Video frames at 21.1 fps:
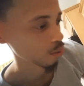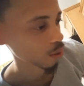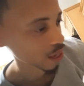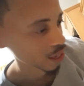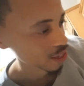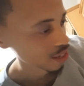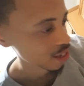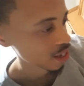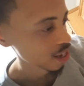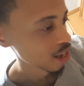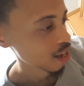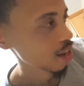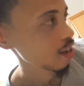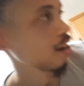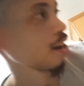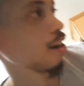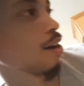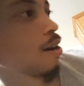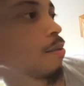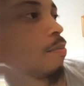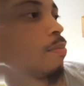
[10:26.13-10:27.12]
waste.
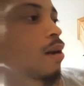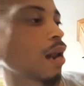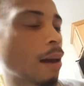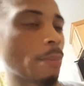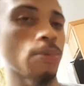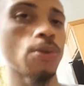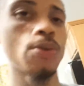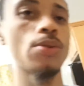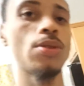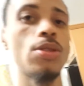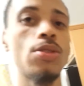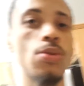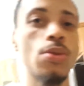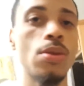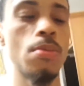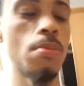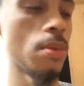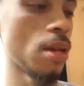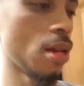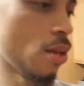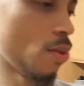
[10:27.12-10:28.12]
Uh, but I'm going to do the
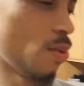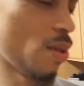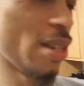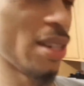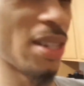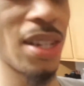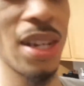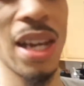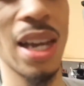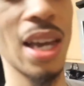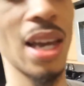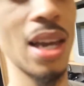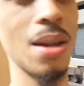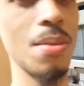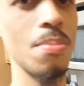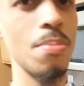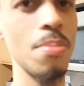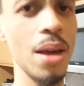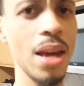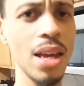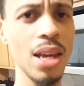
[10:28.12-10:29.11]
mini wheats,
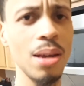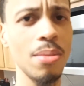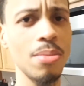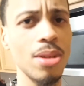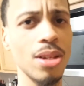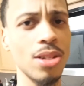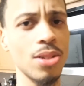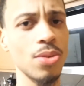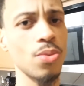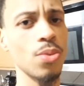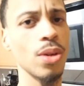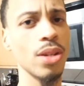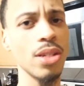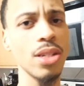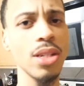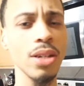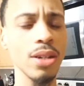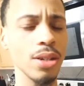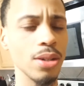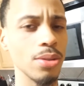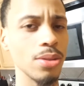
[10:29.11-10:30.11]
and Babe doesn't want
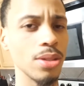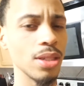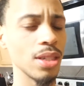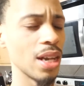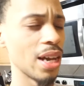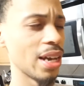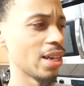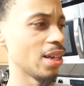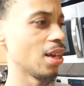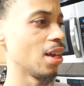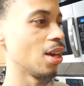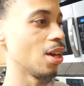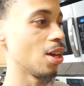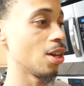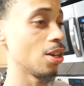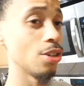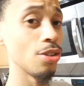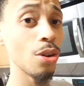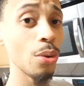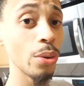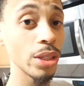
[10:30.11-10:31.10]
cereal tonight.
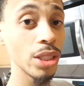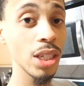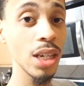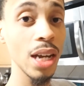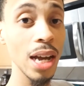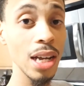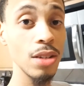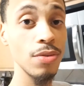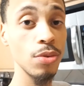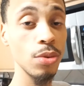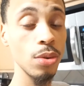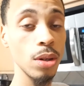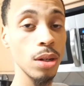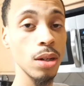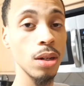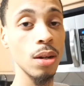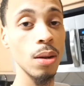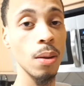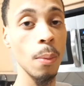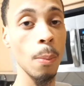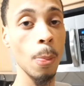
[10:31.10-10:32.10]
You know what she asked for?
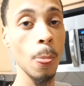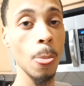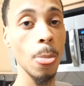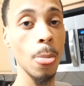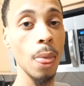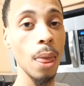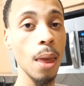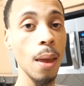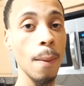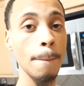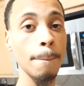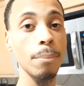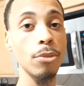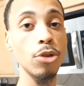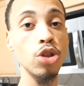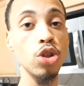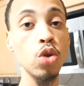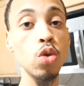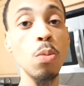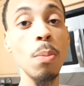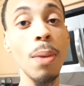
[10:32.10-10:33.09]

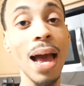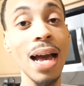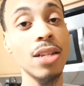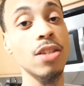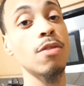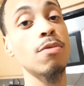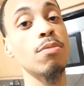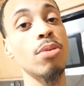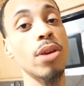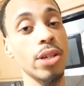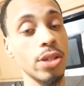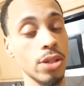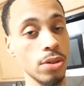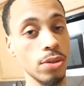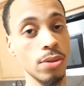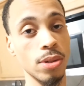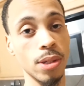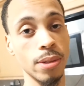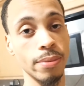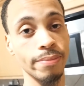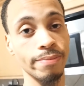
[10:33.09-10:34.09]
Two bags of
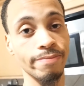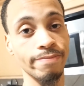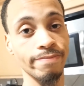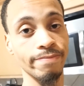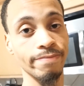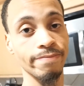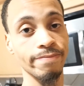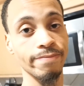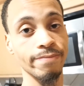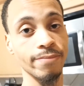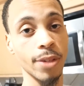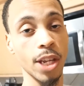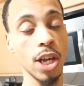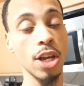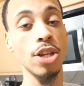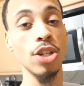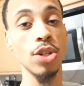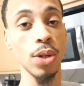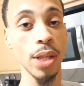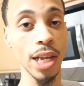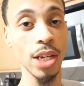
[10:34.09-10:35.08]
pretzels.
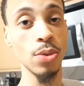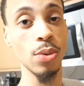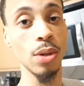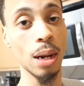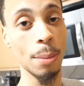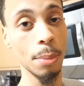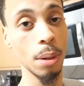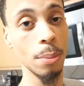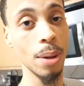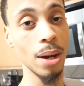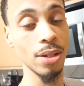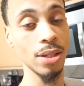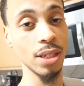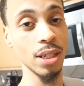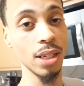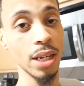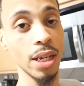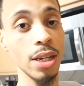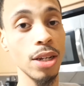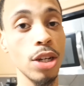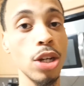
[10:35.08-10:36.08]
So that's what I'm about to
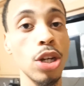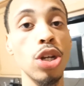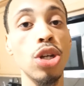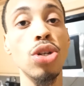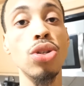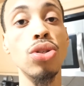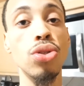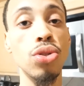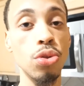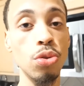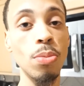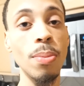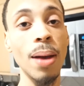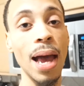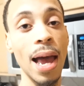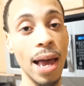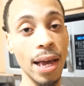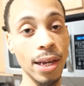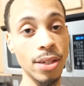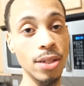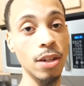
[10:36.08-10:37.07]
get. Two
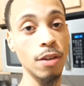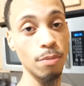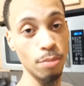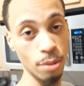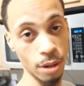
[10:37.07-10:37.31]
bags of